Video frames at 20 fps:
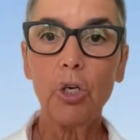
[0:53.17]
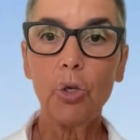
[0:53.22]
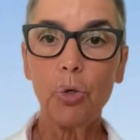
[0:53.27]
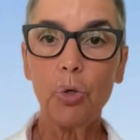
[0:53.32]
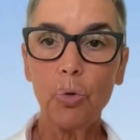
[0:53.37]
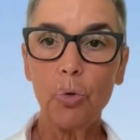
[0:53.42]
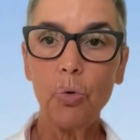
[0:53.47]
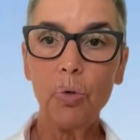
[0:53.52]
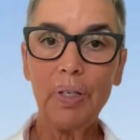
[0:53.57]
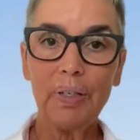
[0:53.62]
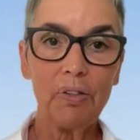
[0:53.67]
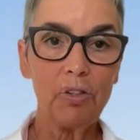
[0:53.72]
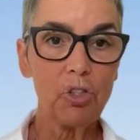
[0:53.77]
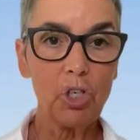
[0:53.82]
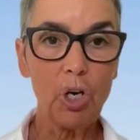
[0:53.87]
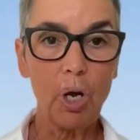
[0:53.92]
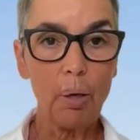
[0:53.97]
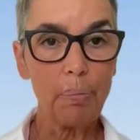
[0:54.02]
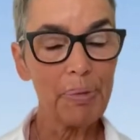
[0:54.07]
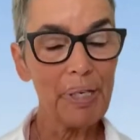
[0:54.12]
who is
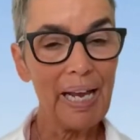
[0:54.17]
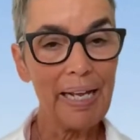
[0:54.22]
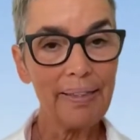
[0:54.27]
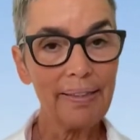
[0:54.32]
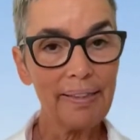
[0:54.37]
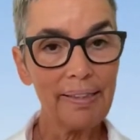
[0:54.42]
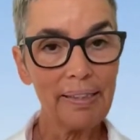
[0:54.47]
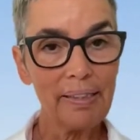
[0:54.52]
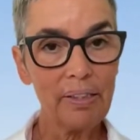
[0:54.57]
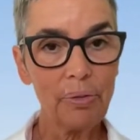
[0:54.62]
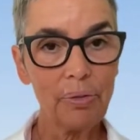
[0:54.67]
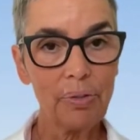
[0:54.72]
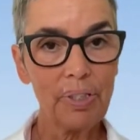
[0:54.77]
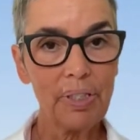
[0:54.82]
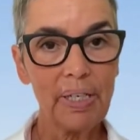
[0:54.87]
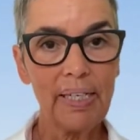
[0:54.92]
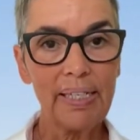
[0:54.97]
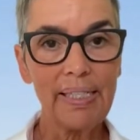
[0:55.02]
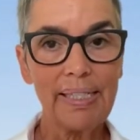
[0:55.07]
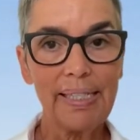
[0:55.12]
top talent in the
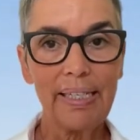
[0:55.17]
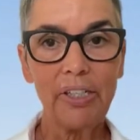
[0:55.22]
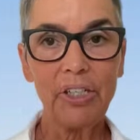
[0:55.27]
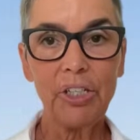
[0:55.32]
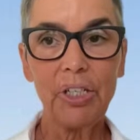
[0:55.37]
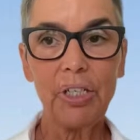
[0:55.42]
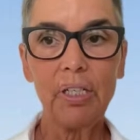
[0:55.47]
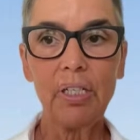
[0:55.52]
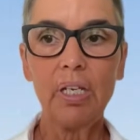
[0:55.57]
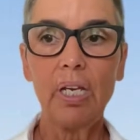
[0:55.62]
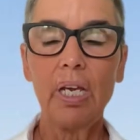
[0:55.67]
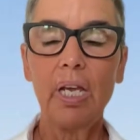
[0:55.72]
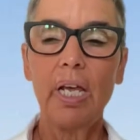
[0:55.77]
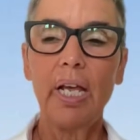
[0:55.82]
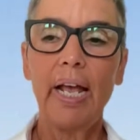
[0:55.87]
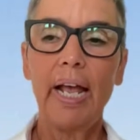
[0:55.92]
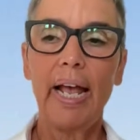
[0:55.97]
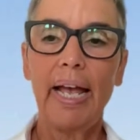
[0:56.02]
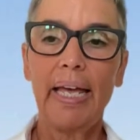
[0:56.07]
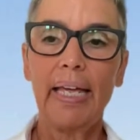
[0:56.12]
organization,
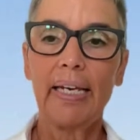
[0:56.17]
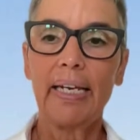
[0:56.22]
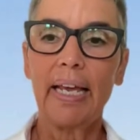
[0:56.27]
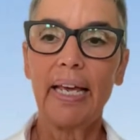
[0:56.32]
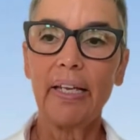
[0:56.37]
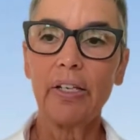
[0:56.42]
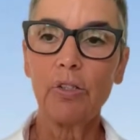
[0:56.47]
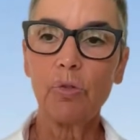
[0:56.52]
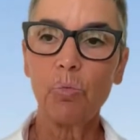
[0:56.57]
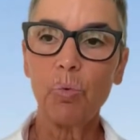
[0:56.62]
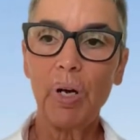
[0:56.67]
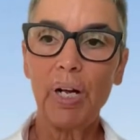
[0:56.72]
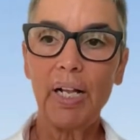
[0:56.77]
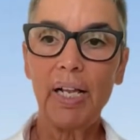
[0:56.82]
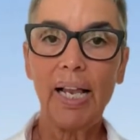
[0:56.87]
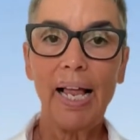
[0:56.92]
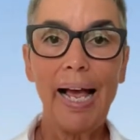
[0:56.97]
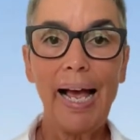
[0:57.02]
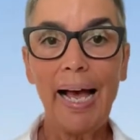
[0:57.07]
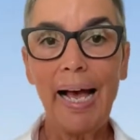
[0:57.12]
and as
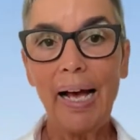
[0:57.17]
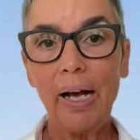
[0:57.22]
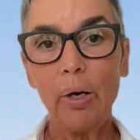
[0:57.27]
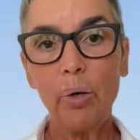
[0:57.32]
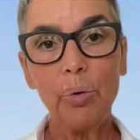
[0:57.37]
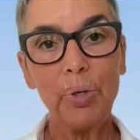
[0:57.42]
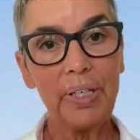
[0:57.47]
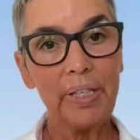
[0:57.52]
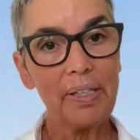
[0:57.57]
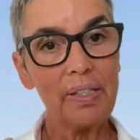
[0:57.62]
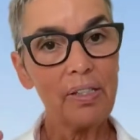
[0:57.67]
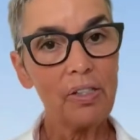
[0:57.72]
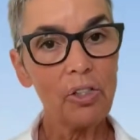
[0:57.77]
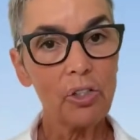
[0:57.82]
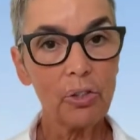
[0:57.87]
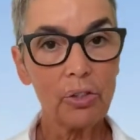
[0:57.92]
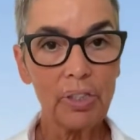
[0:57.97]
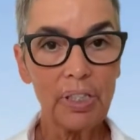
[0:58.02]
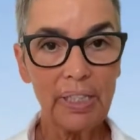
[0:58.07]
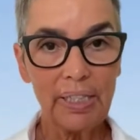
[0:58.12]
well, how is
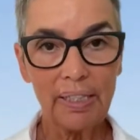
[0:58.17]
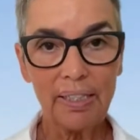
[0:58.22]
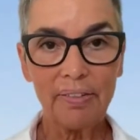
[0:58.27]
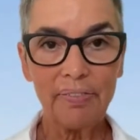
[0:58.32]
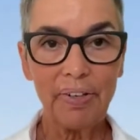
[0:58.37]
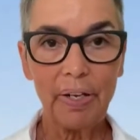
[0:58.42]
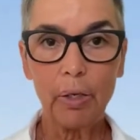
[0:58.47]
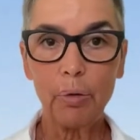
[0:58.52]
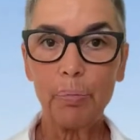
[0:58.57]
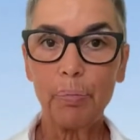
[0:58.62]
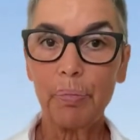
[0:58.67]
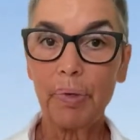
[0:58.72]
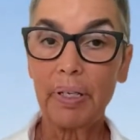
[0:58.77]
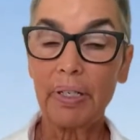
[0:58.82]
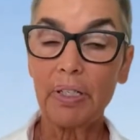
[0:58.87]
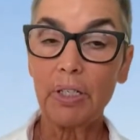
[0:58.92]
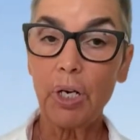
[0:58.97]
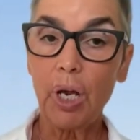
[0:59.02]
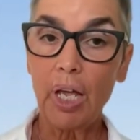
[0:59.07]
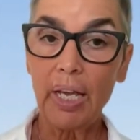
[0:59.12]
learning and
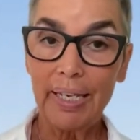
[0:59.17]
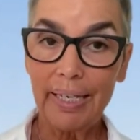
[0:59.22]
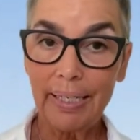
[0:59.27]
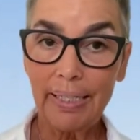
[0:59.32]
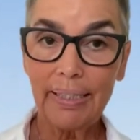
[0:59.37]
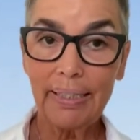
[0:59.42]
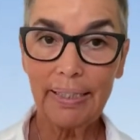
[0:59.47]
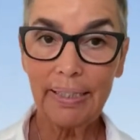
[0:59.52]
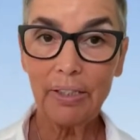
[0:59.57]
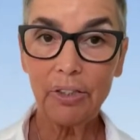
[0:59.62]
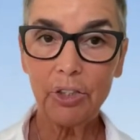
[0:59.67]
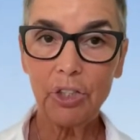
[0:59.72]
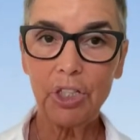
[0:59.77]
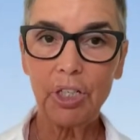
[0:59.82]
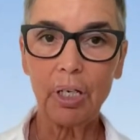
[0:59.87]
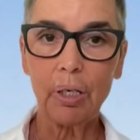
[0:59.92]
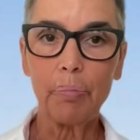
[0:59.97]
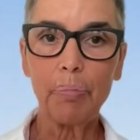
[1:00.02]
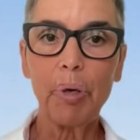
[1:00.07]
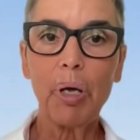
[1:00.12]
development in
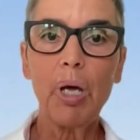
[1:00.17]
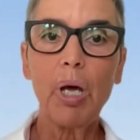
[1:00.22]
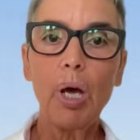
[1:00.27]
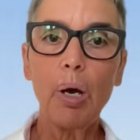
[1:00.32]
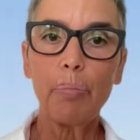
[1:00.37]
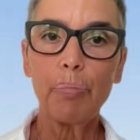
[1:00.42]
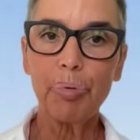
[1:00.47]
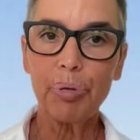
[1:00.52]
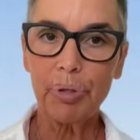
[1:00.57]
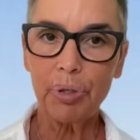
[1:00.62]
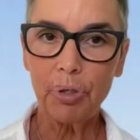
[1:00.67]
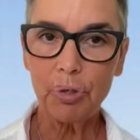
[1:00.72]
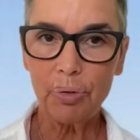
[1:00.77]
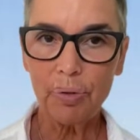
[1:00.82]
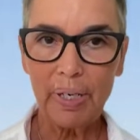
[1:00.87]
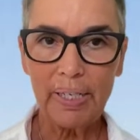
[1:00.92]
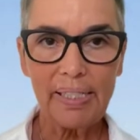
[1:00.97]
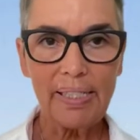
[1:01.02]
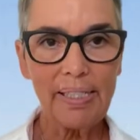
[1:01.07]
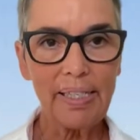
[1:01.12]
leadership
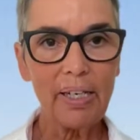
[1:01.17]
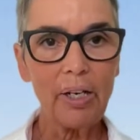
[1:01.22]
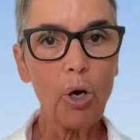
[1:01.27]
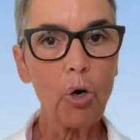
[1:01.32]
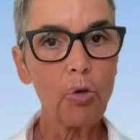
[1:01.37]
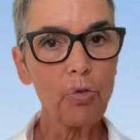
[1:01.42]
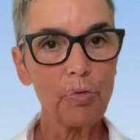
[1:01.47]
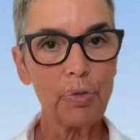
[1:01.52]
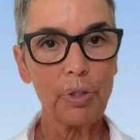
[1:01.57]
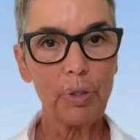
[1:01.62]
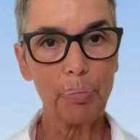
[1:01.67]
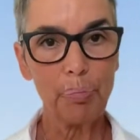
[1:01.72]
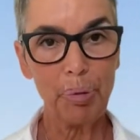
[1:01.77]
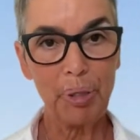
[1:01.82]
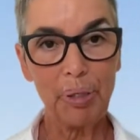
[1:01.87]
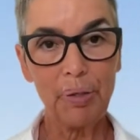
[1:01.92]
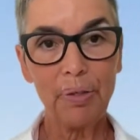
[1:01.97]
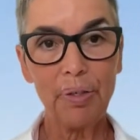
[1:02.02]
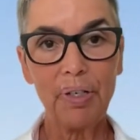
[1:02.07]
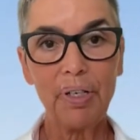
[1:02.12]
progressing over a
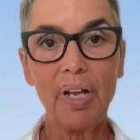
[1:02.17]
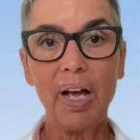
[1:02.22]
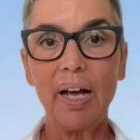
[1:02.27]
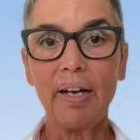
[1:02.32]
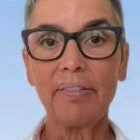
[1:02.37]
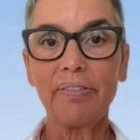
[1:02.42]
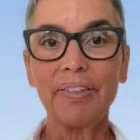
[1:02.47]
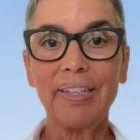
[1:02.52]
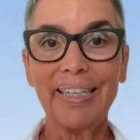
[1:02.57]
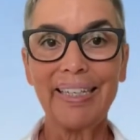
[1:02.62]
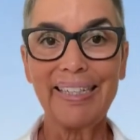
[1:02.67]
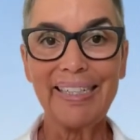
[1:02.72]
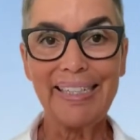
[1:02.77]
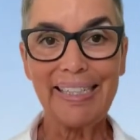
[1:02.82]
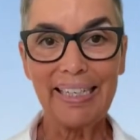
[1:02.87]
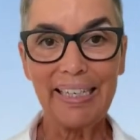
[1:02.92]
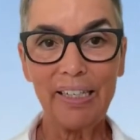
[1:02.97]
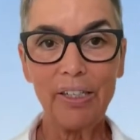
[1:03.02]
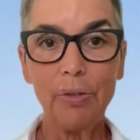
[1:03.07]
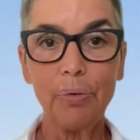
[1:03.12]
period of
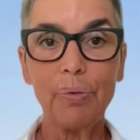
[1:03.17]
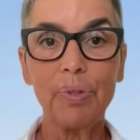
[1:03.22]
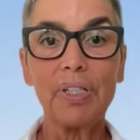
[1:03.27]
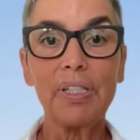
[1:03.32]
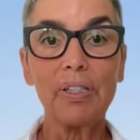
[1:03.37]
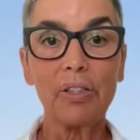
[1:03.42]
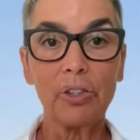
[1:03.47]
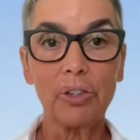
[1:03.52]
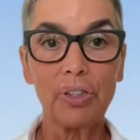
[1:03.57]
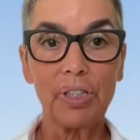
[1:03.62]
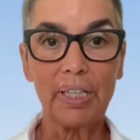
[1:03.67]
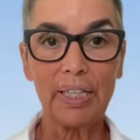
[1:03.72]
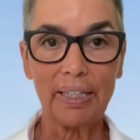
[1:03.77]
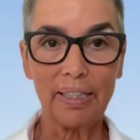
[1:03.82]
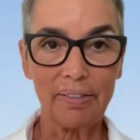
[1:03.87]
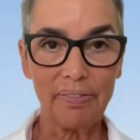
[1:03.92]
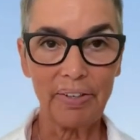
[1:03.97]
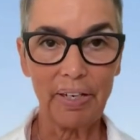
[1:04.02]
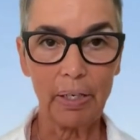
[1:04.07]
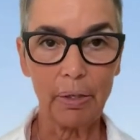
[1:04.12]
continuous learning and
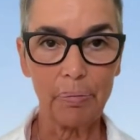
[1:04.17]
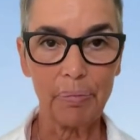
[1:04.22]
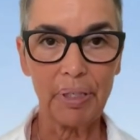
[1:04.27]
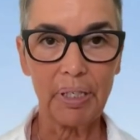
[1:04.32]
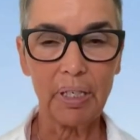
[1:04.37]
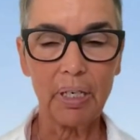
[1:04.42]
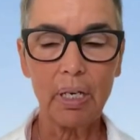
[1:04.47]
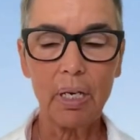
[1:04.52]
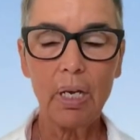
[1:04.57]
development.